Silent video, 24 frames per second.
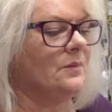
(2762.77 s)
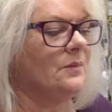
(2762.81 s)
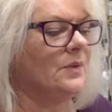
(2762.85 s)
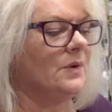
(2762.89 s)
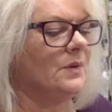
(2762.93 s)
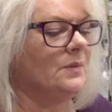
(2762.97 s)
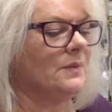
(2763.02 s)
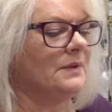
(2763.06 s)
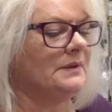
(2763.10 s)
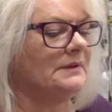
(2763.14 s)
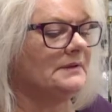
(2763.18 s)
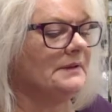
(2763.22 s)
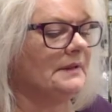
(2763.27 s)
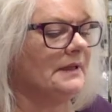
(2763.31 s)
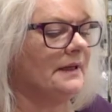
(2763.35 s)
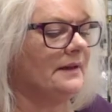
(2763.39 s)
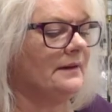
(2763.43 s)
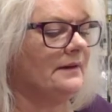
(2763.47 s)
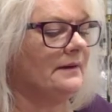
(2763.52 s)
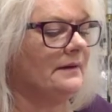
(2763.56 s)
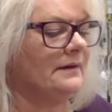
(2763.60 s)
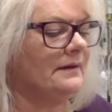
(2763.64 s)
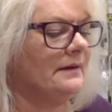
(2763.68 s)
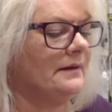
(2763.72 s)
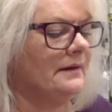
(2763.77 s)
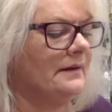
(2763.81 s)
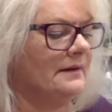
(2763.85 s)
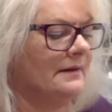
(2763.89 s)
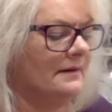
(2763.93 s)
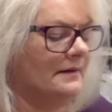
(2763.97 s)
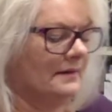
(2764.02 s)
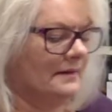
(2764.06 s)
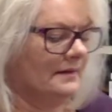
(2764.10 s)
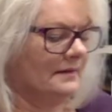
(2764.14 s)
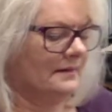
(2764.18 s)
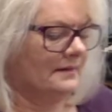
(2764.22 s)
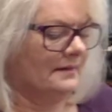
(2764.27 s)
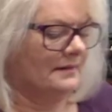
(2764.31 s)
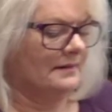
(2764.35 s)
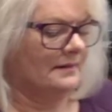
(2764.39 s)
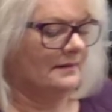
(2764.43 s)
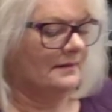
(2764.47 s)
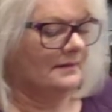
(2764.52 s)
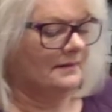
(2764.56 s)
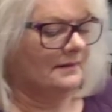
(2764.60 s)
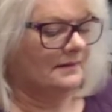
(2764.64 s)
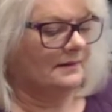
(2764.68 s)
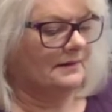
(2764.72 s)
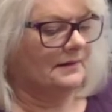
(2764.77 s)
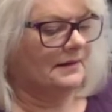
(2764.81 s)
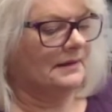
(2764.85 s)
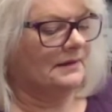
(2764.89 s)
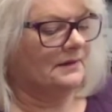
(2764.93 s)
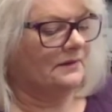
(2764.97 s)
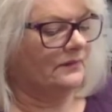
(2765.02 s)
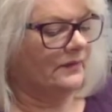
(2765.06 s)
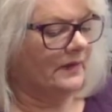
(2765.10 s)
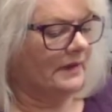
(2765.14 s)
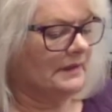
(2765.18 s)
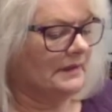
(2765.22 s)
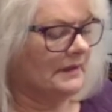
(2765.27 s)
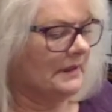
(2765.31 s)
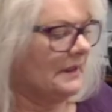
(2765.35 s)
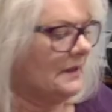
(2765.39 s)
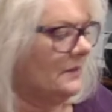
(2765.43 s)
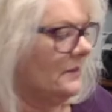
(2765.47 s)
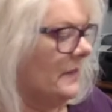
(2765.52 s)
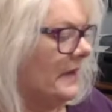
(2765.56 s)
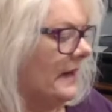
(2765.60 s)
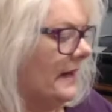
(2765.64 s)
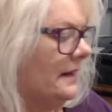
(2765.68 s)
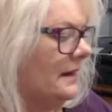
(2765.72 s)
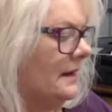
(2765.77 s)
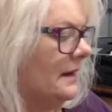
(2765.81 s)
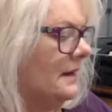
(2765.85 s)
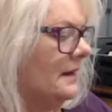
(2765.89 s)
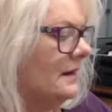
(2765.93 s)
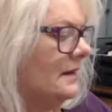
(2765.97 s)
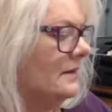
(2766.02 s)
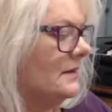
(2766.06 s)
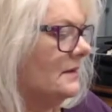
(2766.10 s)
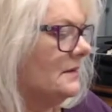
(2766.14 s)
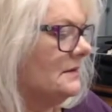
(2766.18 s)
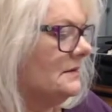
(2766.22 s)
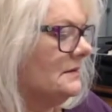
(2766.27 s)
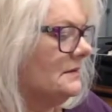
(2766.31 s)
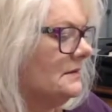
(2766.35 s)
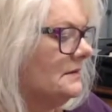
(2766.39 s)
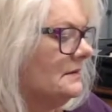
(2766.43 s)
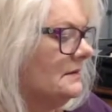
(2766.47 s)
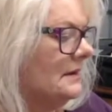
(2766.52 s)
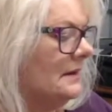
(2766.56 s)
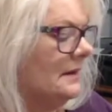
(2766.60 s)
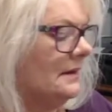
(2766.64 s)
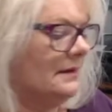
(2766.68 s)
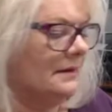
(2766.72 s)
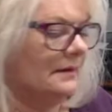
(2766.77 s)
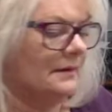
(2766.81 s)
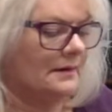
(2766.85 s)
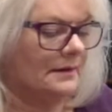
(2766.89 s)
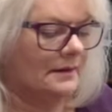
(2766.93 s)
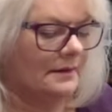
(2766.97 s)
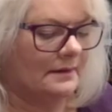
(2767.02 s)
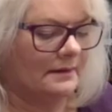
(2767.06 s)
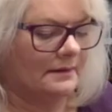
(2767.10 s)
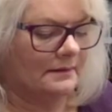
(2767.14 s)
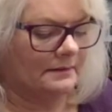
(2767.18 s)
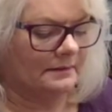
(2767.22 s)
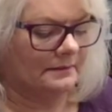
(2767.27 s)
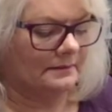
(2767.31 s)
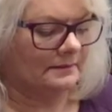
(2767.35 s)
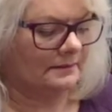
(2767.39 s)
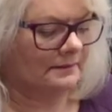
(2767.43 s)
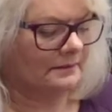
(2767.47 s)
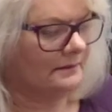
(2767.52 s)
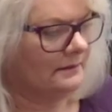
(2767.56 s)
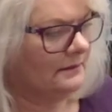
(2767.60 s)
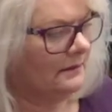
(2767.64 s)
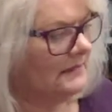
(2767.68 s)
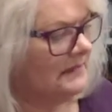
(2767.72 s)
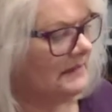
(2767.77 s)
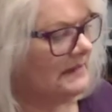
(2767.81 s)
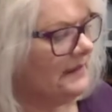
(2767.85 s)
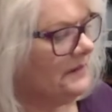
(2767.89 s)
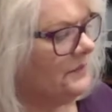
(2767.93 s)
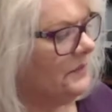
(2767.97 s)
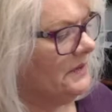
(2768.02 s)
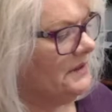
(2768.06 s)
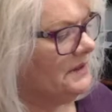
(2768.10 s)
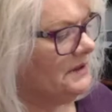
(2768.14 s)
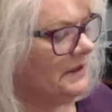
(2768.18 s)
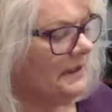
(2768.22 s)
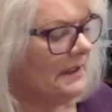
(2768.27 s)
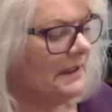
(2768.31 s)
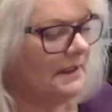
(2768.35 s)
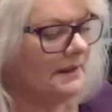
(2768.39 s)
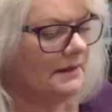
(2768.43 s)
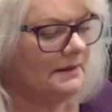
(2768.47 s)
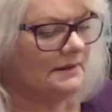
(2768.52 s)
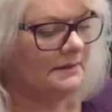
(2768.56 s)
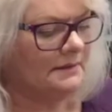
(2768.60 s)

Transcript: purple together. It's fun to combine the colors and see what you get.